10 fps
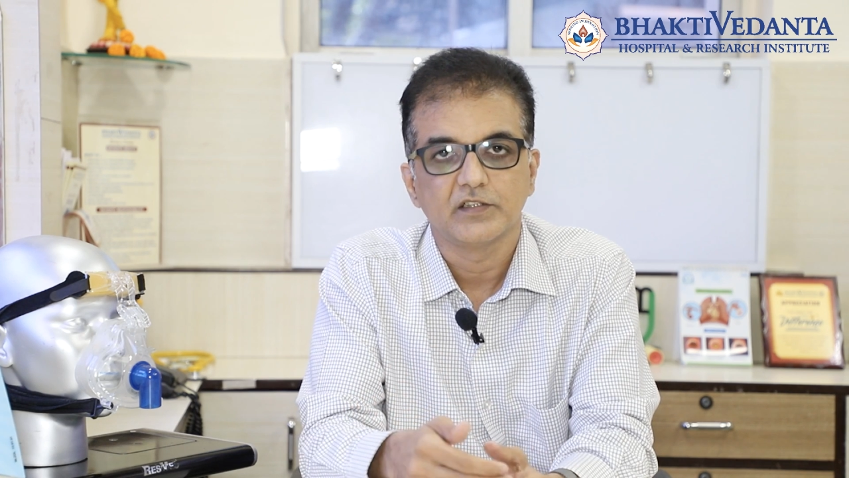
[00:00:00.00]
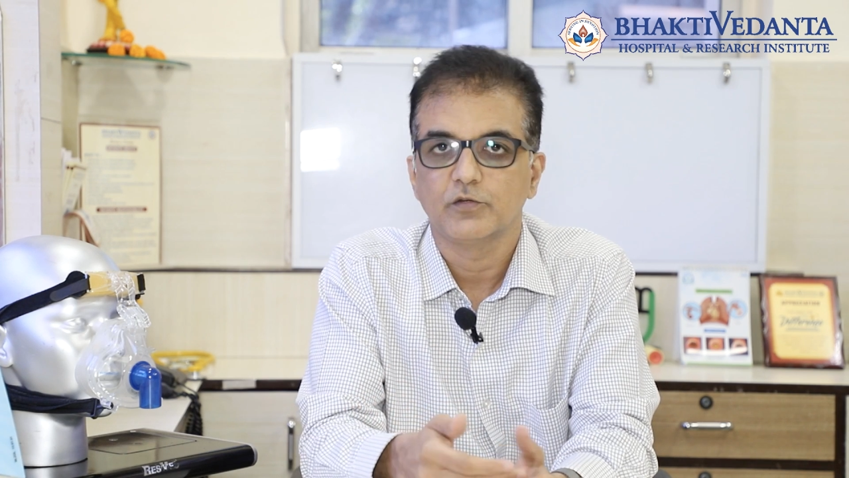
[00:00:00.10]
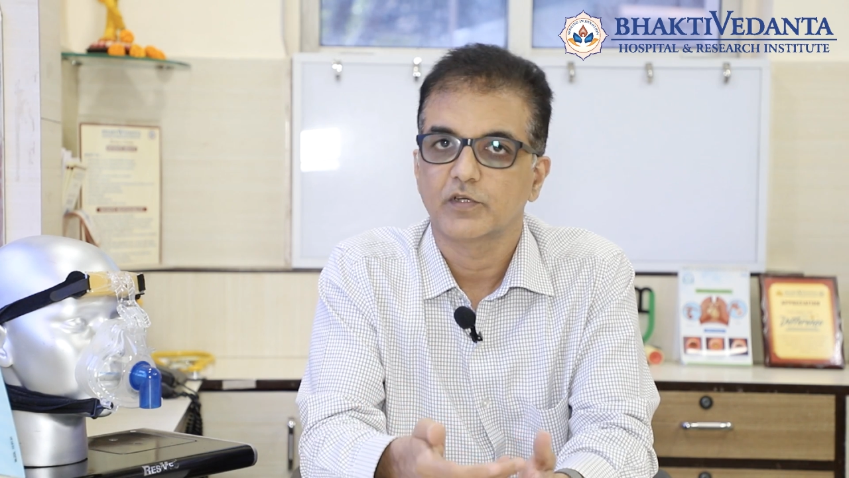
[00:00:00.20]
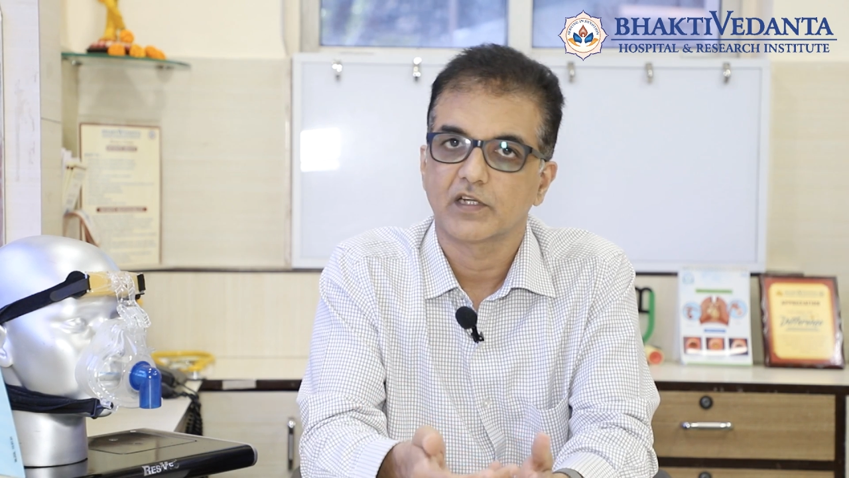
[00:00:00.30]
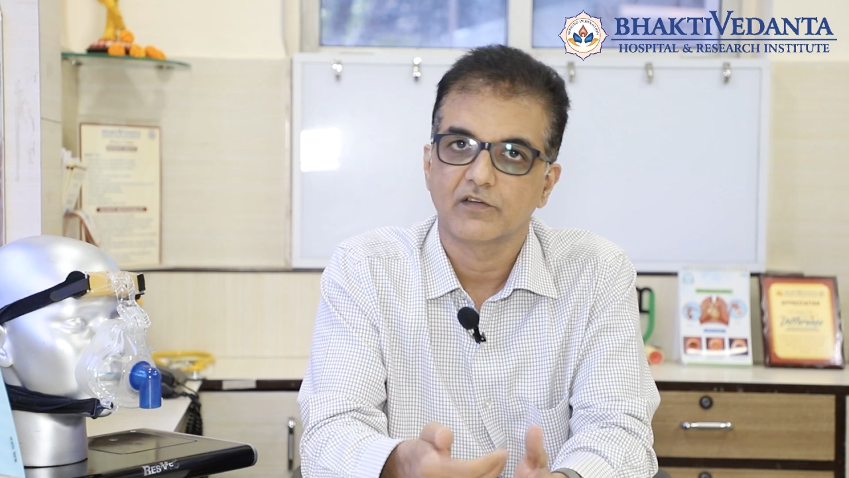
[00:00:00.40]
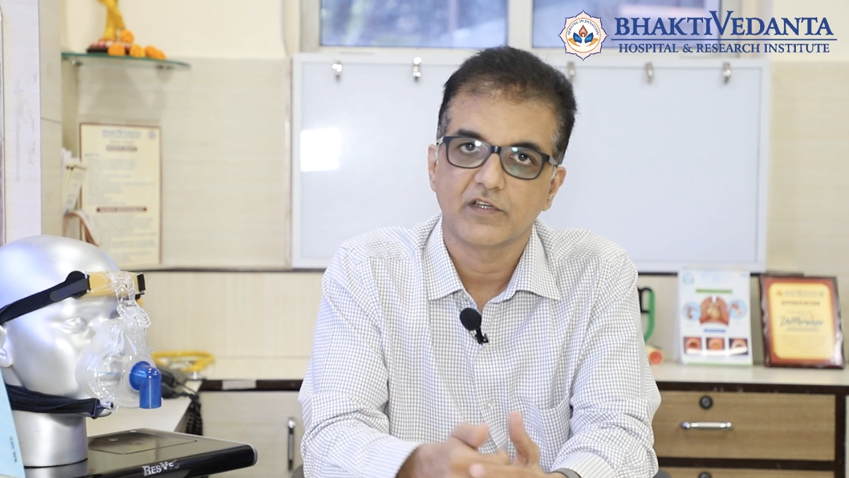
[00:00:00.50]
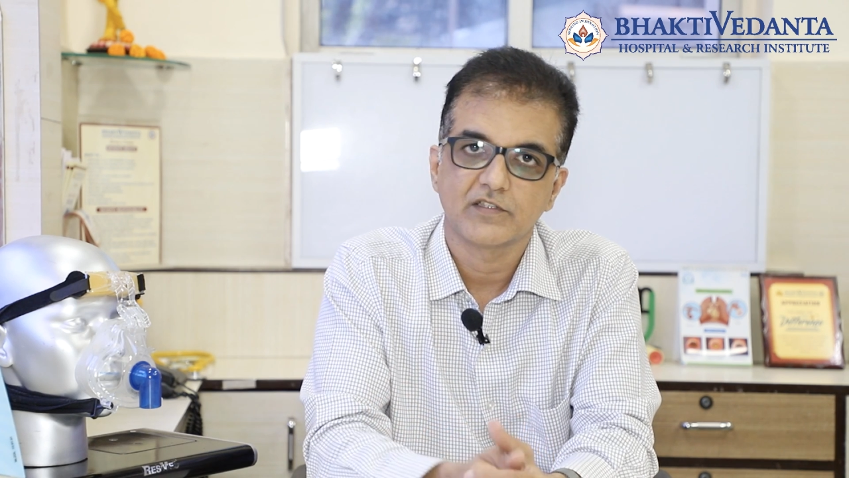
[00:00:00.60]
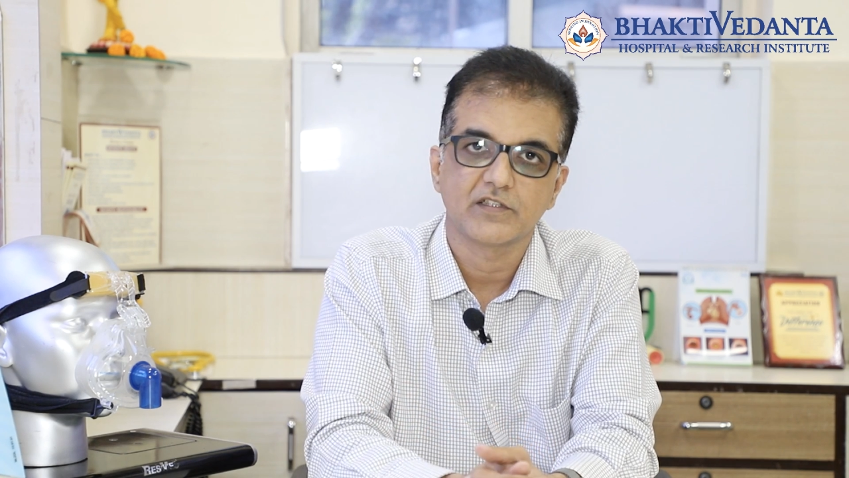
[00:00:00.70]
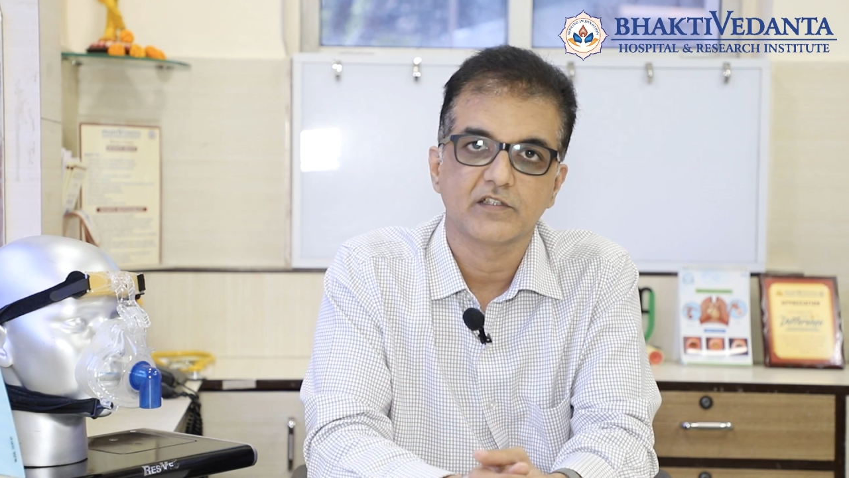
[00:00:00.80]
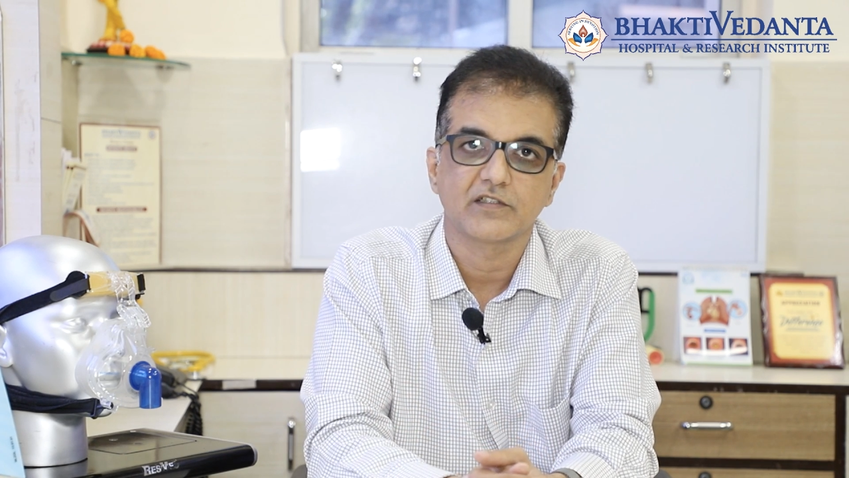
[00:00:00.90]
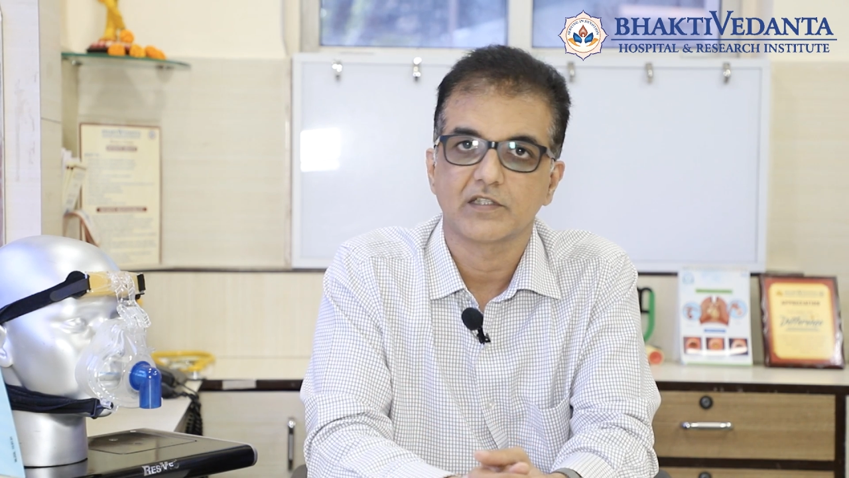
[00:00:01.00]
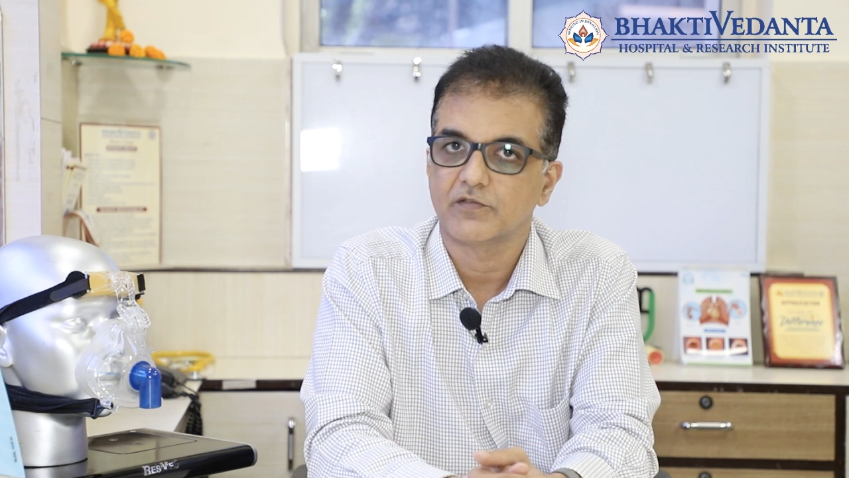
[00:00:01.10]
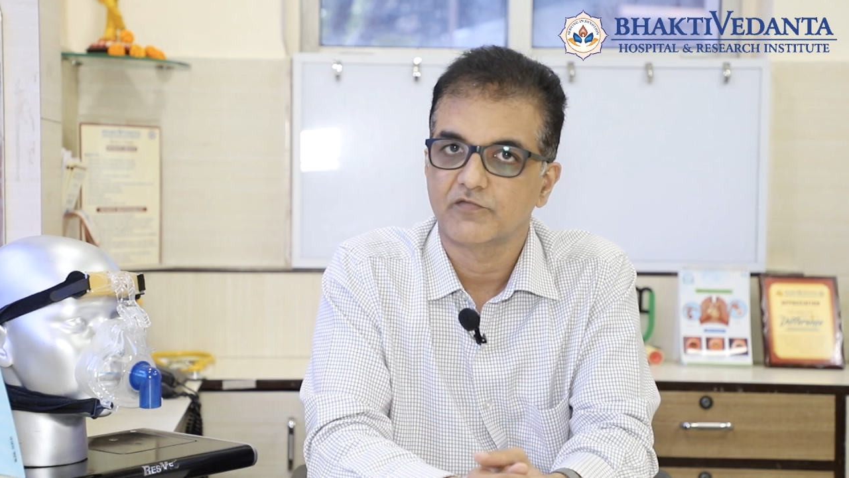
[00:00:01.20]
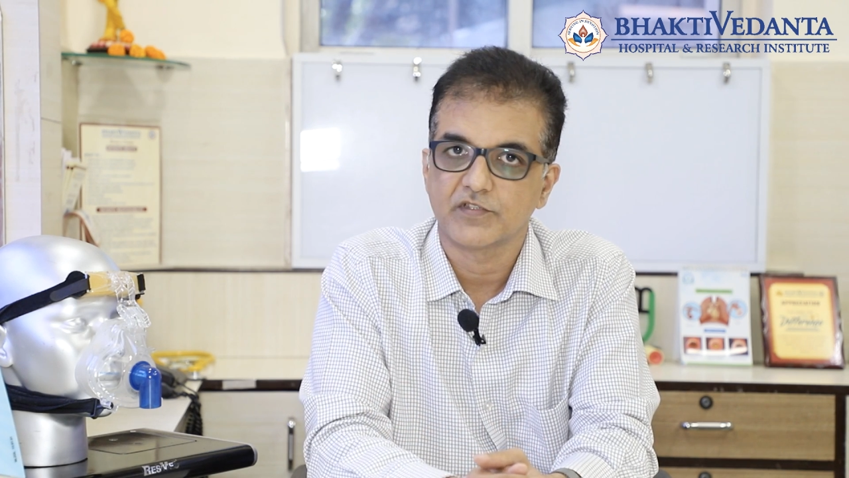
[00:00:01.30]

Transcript: then you can always see a sleep